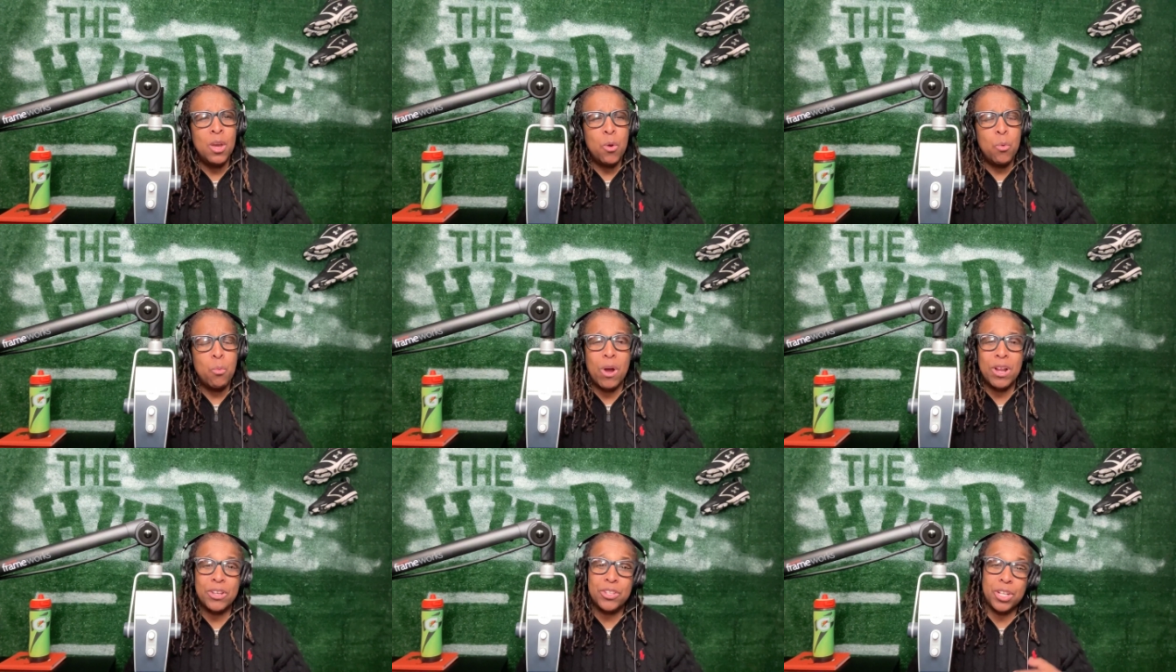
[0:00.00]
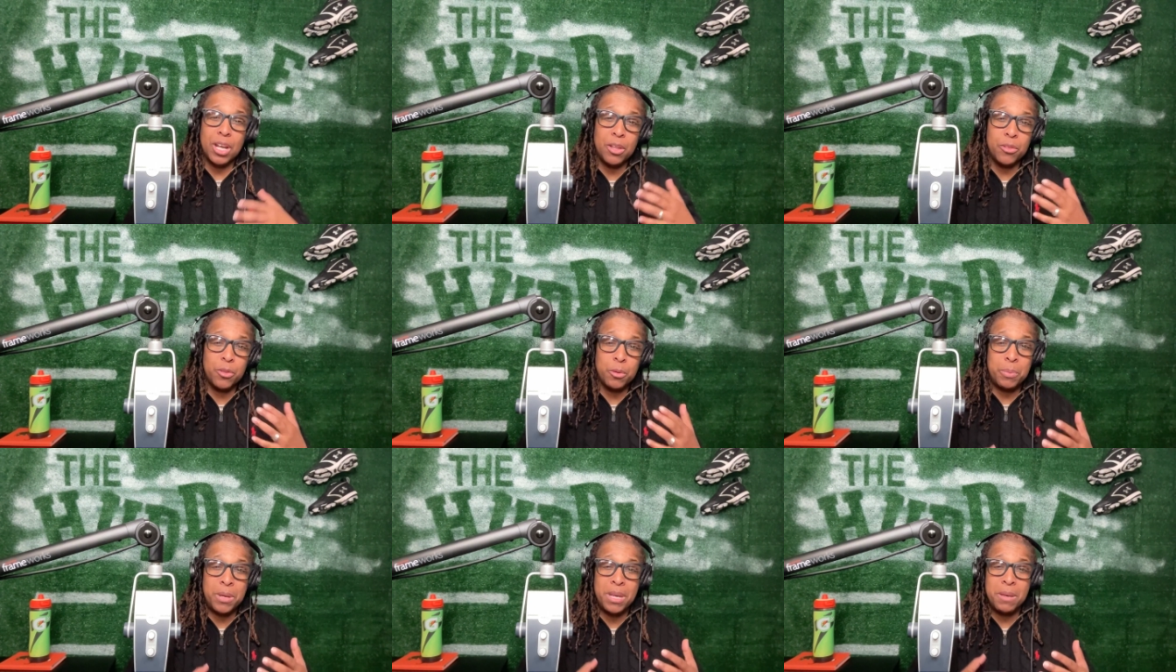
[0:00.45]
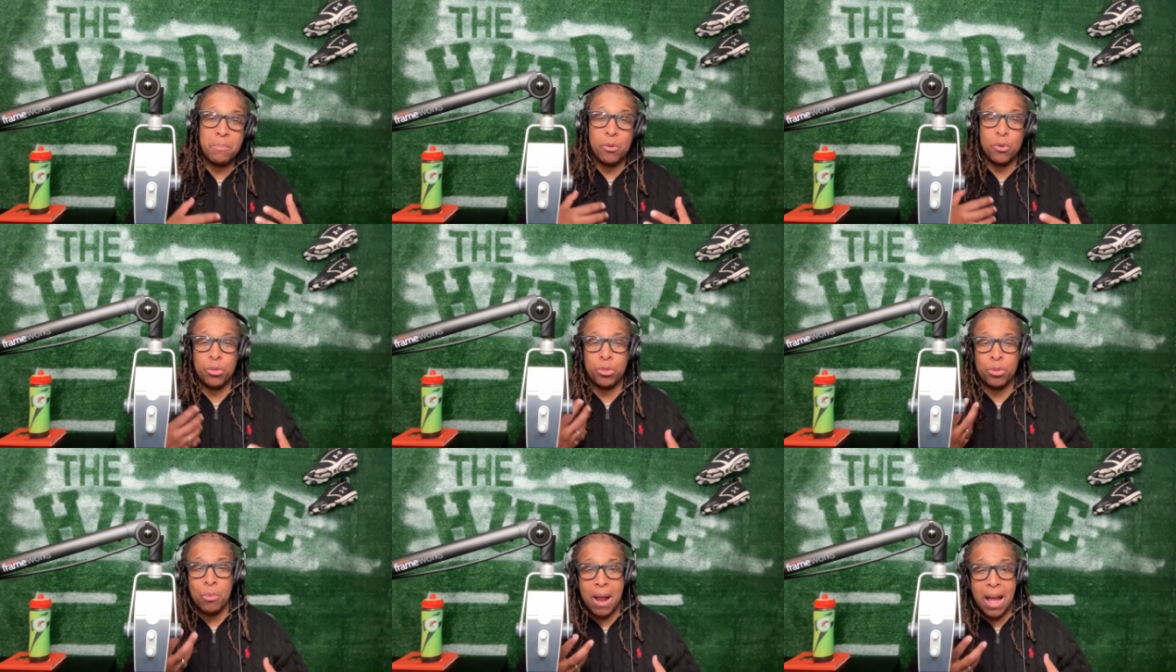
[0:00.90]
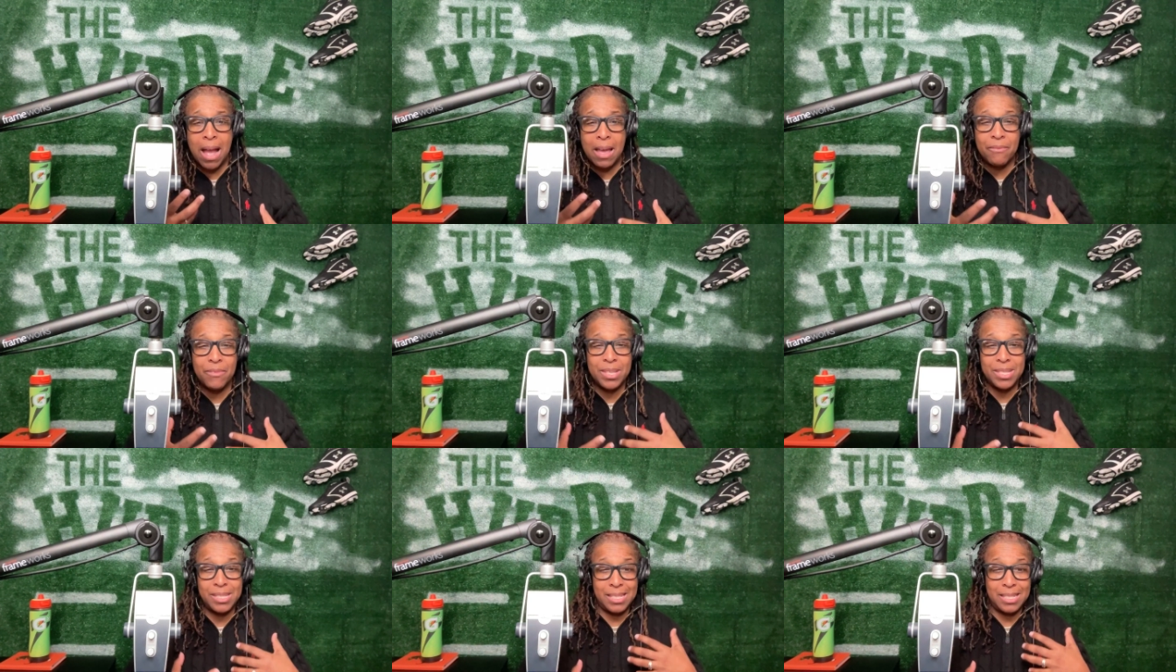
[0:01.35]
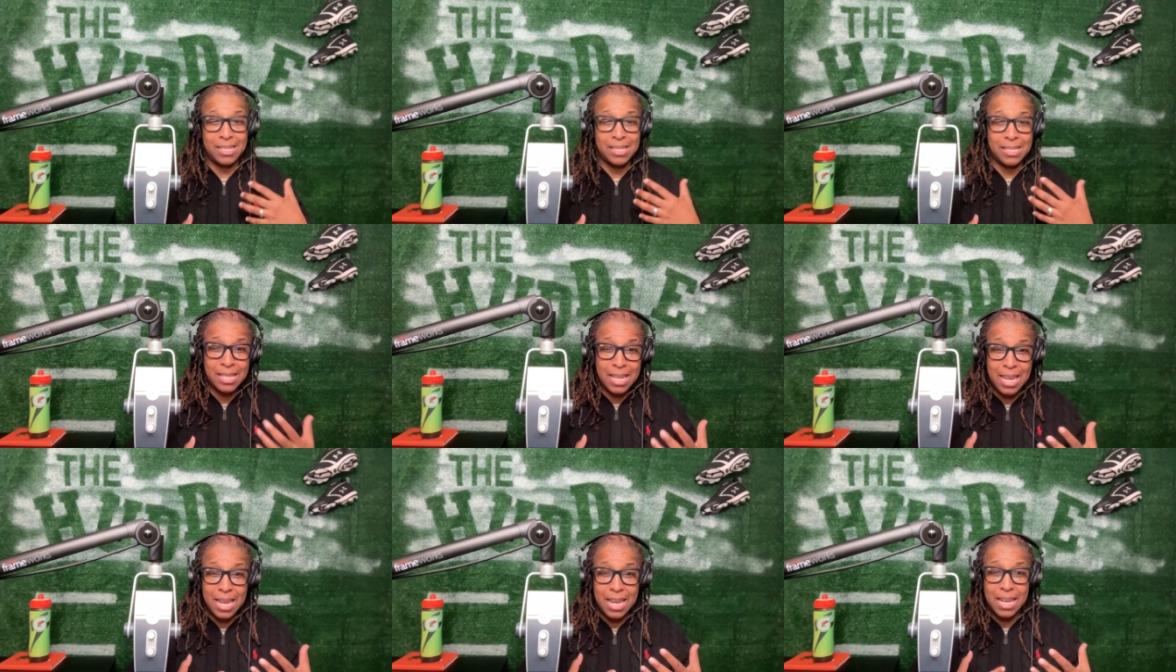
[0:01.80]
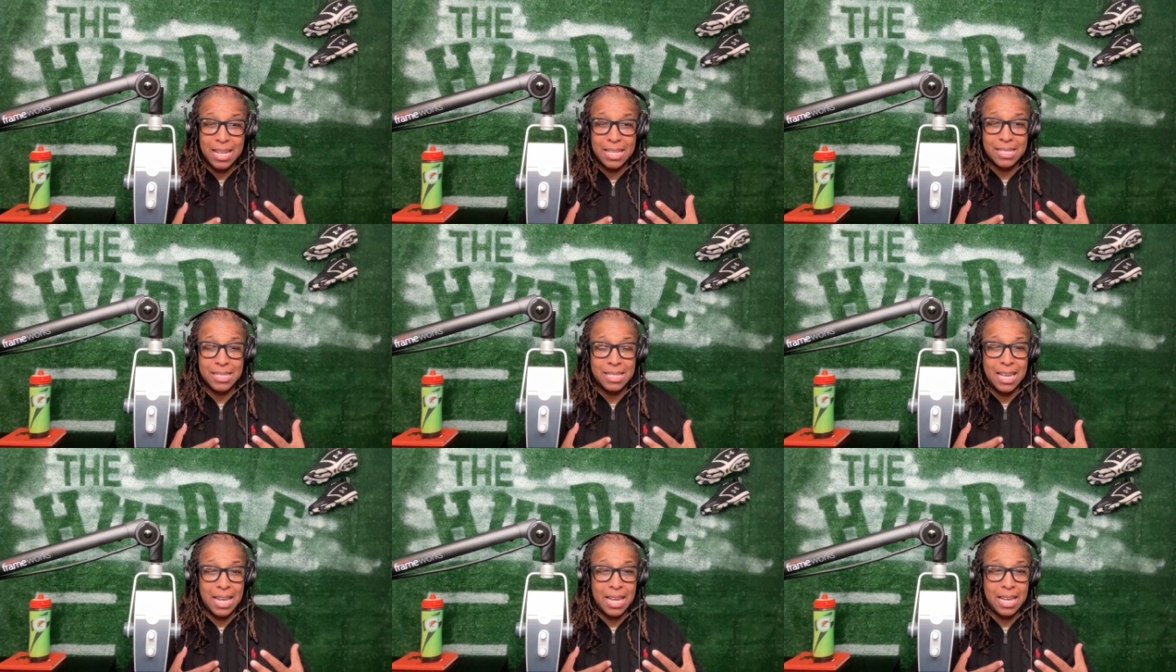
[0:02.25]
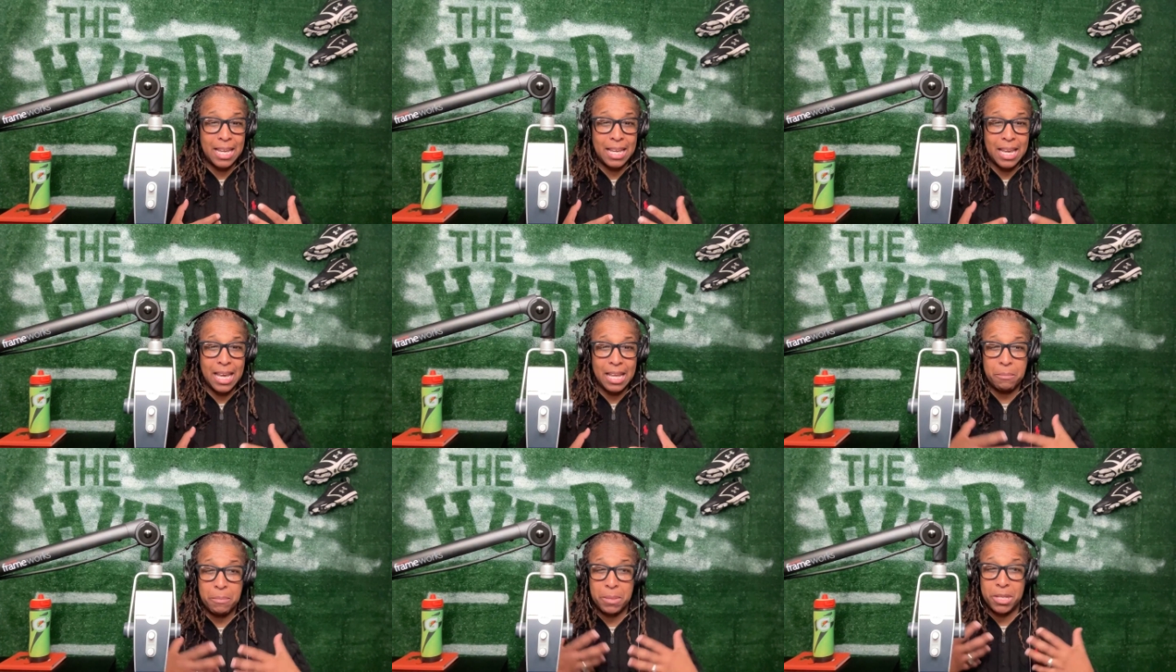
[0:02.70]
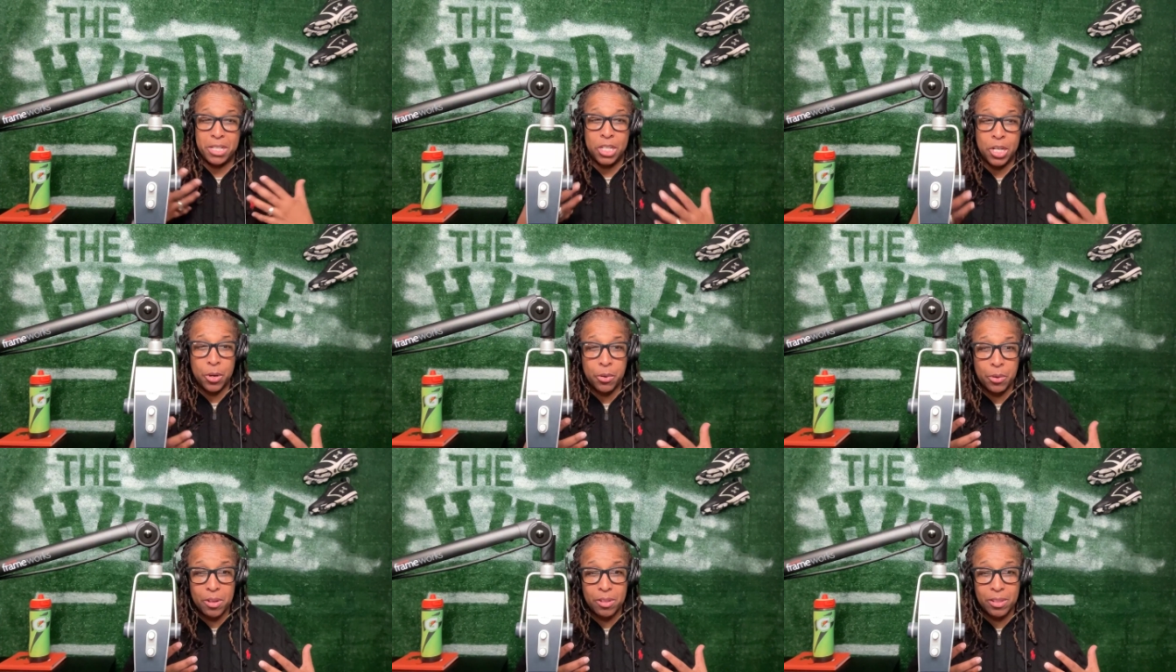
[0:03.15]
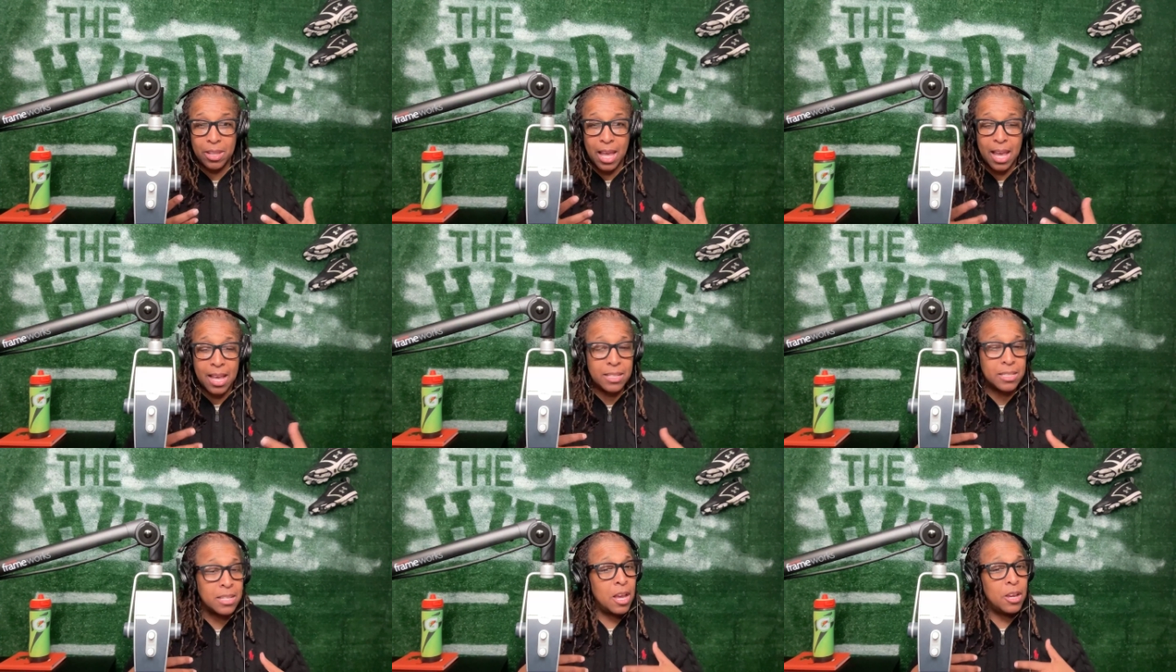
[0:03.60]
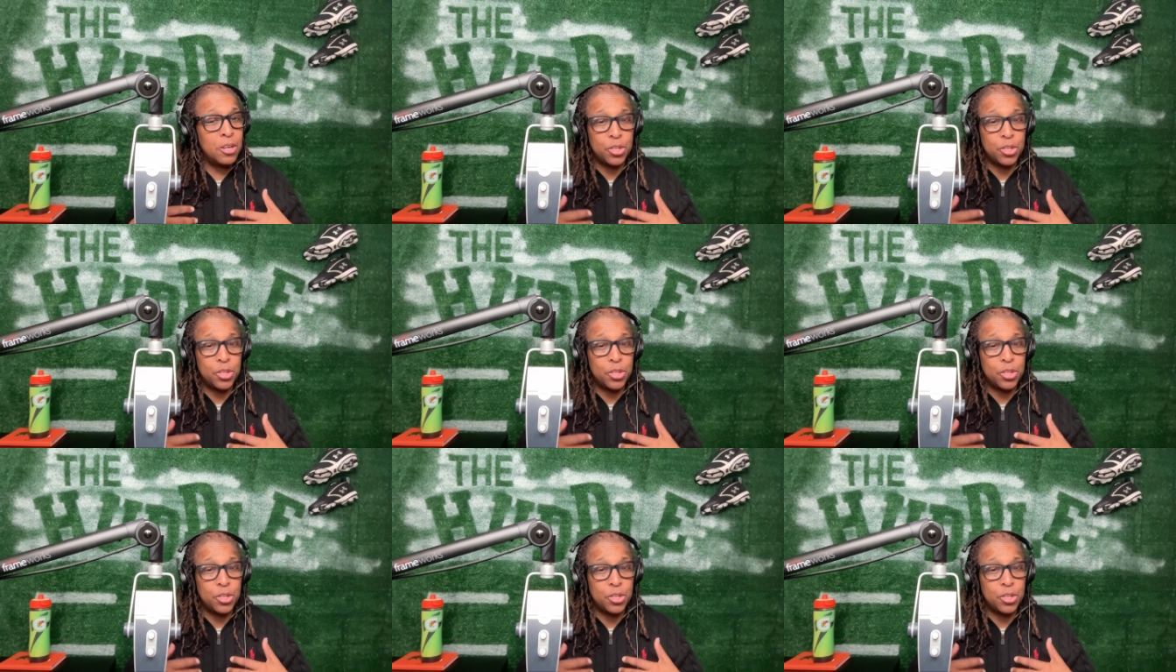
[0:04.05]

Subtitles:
watching other people thrive and succeed and seeing it kind of materialize.